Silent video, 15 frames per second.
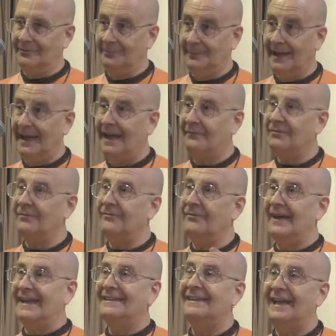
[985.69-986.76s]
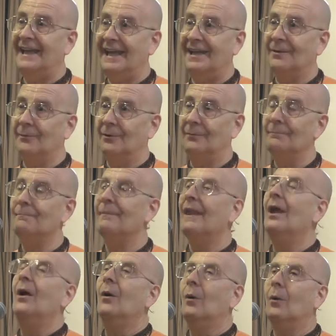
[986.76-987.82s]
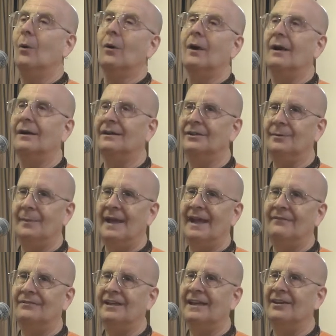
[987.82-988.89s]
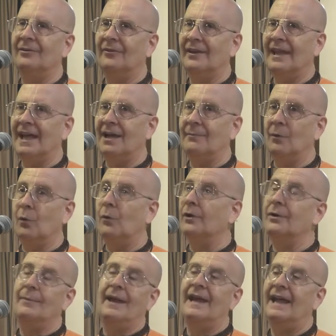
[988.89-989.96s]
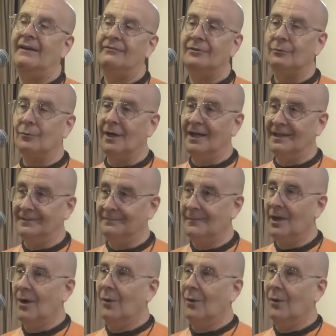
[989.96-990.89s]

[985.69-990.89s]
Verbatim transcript: You may have to fight the animal, or you may have to kill the animal, or you may have to run,